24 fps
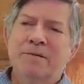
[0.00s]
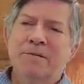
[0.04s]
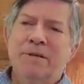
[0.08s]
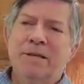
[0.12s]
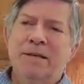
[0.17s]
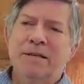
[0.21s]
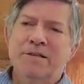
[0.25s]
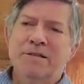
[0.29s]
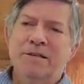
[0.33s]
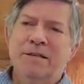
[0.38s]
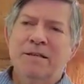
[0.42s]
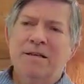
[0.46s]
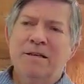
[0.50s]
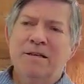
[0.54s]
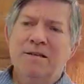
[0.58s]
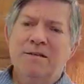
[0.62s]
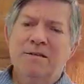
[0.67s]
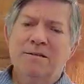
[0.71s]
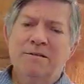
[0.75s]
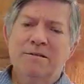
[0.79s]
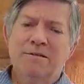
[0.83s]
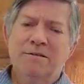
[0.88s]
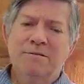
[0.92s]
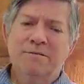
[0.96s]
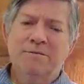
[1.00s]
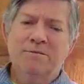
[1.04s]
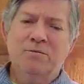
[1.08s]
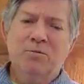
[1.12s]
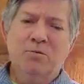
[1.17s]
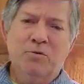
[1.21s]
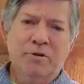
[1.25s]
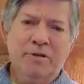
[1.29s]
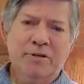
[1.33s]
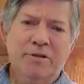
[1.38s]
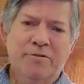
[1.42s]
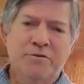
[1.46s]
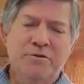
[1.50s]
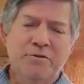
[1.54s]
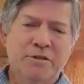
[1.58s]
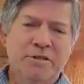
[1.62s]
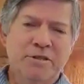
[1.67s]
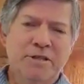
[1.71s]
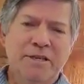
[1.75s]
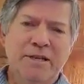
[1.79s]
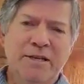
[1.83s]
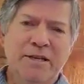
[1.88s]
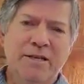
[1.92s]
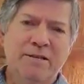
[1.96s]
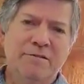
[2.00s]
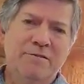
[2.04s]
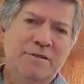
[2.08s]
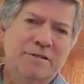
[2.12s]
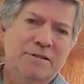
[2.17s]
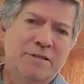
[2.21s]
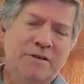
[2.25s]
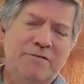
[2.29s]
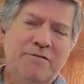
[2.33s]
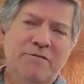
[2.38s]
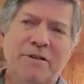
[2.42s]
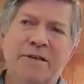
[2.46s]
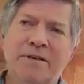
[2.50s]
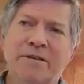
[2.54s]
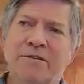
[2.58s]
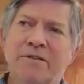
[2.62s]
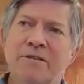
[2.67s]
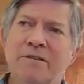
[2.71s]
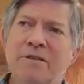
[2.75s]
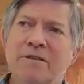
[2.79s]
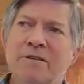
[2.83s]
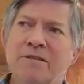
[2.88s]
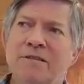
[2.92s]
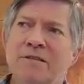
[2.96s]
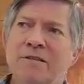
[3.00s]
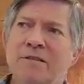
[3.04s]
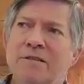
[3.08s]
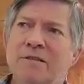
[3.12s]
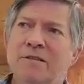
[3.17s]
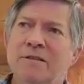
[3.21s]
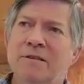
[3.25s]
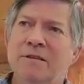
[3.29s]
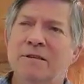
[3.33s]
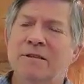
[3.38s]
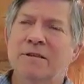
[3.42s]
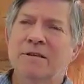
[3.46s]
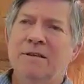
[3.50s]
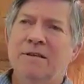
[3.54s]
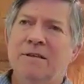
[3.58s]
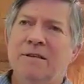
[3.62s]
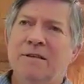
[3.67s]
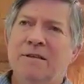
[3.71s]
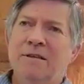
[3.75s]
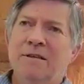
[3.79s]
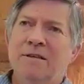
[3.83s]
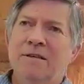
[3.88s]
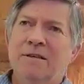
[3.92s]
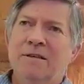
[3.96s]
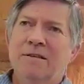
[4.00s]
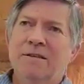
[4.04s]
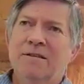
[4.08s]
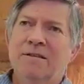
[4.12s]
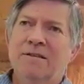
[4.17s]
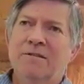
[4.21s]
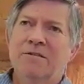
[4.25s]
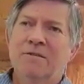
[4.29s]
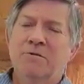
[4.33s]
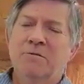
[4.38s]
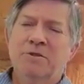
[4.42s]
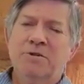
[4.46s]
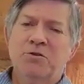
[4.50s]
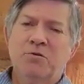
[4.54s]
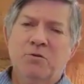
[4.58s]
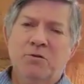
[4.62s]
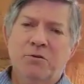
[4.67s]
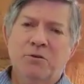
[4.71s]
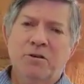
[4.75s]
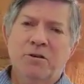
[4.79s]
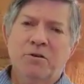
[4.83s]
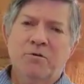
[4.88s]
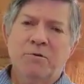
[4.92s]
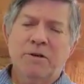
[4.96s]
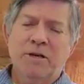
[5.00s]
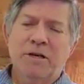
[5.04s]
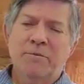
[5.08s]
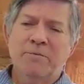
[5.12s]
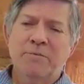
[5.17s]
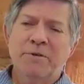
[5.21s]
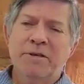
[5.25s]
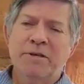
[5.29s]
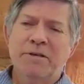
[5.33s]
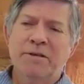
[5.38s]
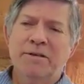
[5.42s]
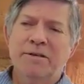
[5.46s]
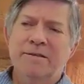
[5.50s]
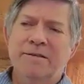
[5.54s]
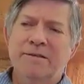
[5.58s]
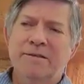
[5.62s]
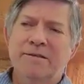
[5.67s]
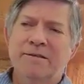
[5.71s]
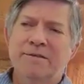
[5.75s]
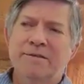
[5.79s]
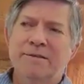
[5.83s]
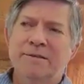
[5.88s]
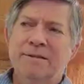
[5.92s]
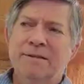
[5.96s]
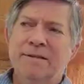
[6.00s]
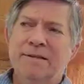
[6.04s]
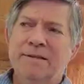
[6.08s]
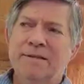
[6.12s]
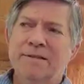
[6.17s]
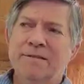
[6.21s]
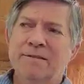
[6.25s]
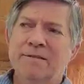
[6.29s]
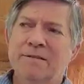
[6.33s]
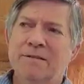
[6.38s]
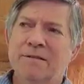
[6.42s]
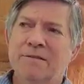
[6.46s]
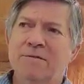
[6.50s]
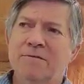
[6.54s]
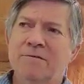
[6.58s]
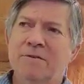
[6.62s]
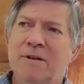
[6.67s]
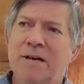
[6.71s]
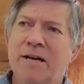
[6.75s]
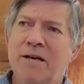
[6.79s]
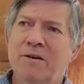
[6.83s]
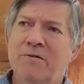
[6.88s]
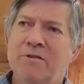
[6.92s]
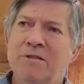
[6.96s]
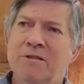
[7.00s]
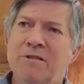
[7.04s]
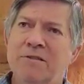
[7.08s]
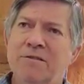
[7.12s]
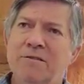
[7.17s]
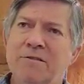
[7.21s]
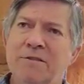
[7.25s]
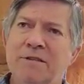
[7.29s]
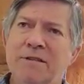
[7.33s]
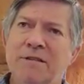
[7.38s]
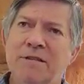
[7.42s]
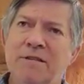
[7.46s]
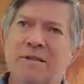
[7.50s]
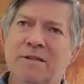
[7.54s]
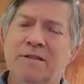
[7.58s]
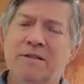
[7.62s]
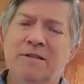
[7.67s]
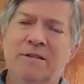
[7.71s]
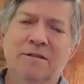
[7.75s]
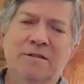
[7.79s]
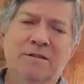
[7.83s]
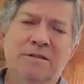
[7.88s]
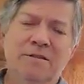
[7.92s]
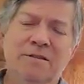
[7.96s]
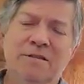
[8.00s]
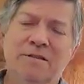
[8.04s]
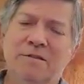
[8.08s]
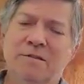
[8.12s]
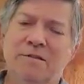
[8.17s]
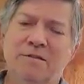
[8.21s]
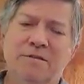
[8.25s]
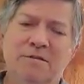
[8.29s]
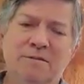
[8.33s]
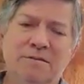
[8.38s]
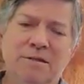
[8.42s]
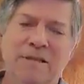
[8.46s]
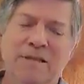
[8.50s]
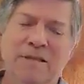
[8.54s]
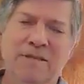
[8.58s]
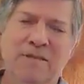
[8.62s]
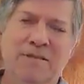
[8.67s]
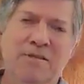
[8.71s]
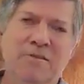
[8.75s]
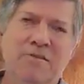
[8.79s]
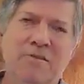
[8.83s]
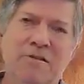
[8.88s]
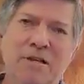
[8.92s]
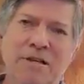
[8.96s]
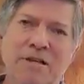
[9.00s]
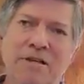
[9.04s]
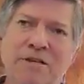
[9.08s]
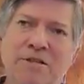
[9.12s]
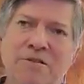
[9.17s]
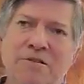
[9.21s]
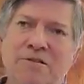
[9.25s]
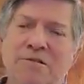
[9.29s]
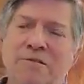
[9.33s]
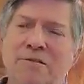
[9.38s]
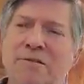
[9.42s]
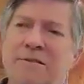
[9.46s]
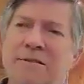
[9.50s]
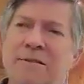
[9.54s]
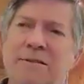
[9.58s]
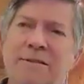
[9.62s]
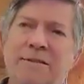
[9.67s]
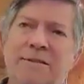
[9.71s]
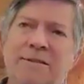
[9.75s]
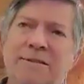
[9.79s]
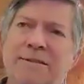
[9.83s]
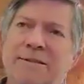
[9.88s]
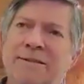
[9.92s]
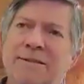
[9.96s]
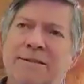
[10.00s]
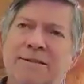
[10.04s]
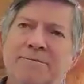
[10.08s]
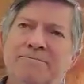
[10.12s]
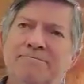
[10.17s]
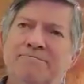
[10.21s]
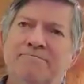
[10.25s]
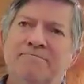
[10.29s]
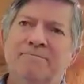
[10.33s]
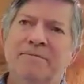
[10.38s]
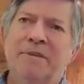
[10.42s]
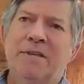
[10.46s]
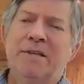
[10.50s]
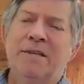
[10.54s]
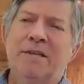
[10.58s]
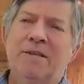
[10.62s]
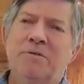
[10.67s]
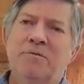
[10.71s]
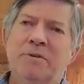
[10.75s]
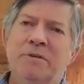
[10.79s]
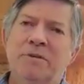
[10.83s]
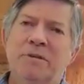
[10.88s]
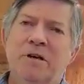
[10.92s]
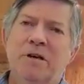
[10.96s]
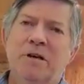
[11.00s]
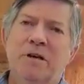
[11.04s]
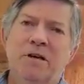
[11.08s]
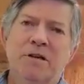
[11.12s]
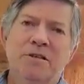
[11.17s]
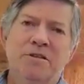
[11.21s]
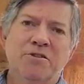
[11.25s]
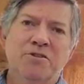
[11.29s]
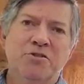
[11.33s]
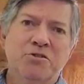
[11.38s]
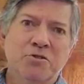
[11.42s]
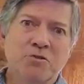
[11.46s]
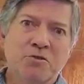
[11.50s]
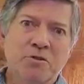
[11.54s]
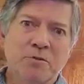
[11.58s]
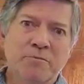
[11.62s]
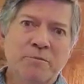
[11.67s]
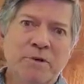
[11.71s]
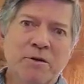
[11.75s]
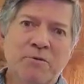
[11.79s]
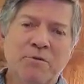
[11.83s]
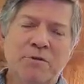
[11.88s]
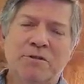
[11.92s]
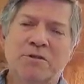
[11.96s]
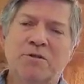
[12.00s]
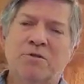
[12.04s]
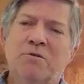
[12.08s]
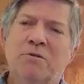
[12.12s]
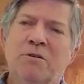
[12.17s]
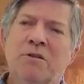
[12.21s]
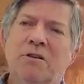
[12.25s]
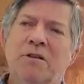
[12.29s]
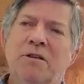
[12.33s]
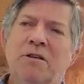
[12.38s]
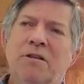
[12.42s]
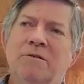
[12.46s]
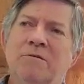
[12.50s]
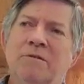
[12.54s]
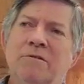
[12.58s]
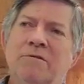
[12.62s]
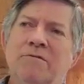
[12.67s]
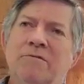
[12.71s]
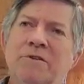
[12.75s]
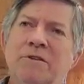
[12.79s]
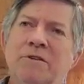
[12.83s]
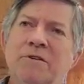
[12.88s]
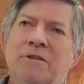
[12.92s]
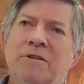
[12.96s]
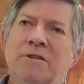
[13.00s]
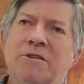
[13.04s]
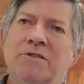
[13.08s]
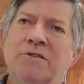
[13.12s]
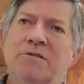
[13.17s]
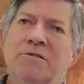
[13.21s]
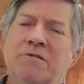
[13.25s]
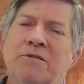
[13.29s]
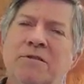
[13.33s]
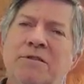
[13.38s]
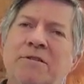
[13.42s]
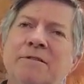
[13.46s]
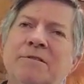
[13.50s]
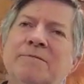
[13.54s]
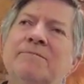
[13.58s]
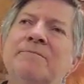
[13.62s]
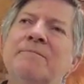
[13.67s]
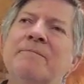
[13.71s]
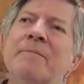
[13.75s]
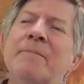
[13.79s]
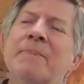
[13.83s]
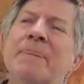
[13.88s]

As I work through the day and stuff like this and consider what's going on around me as the virus thing escalates, and we're unsure about what's going on, we feel uncertain,